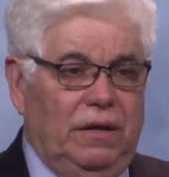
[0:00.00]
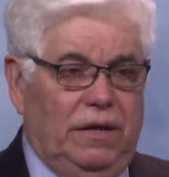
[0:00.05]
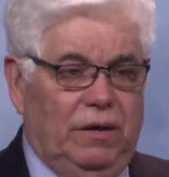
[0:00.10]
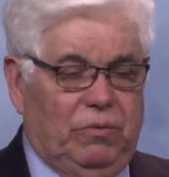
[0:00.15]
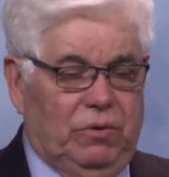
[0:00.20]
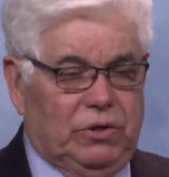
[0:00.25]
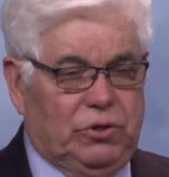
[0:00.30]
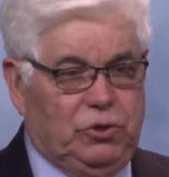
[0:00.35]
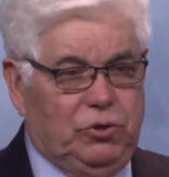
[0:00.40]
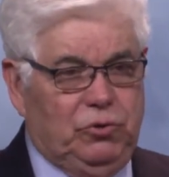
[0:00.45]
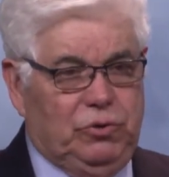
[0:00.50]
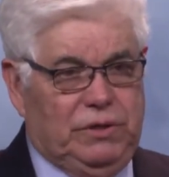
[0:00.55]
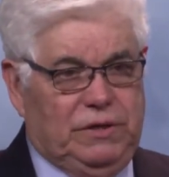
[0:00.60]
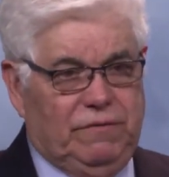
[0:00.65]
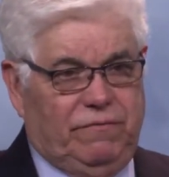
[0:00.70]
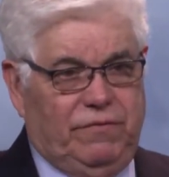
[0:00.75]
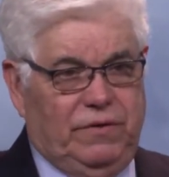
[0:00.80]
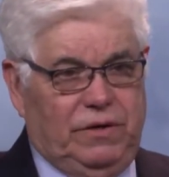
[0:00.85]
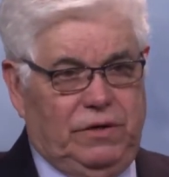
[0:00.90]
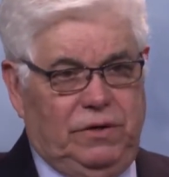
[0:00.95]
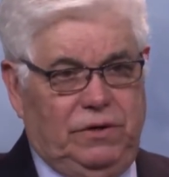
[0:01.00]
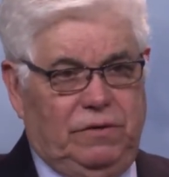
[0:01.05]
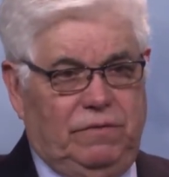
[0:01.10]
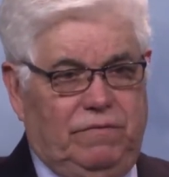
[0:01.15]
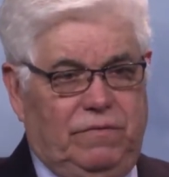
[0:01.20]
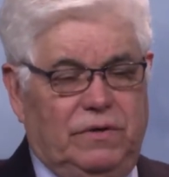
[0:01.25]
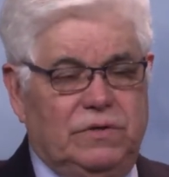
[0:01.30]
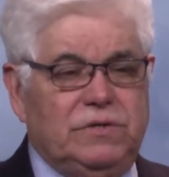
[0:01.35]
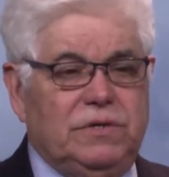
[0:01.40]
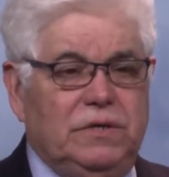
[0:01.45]
There were two different
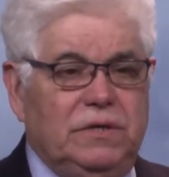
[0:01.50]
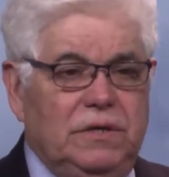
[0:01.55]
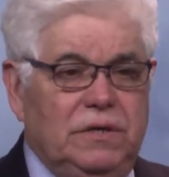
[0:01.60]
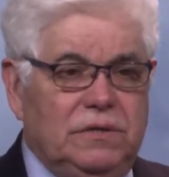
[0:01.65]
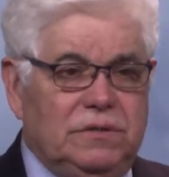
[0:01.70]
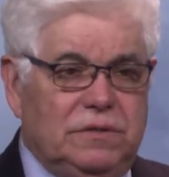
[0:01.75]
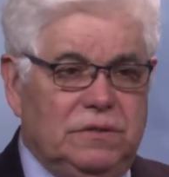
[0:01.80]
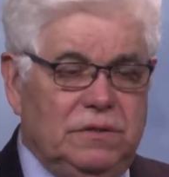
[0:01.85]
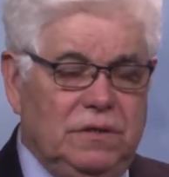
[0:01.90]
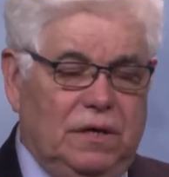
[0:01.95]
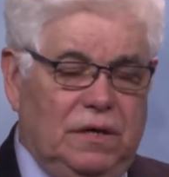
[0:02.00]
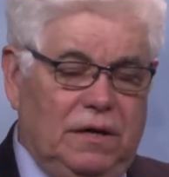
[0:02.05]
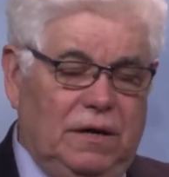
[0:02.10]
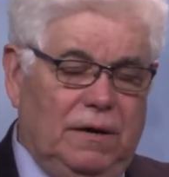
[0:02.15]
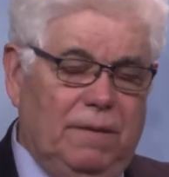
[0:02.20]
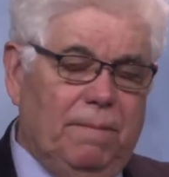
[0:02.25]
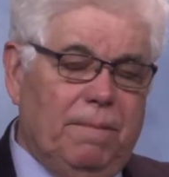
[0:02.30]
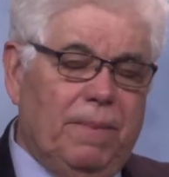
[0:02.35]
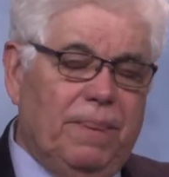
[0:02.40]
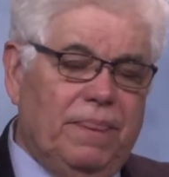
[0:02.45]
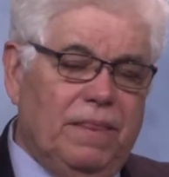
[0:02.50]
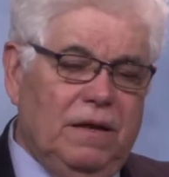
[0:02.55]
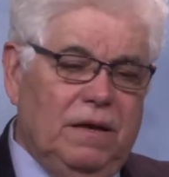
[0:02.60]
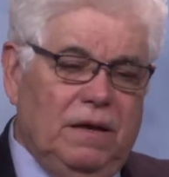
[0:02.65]
universities. Um,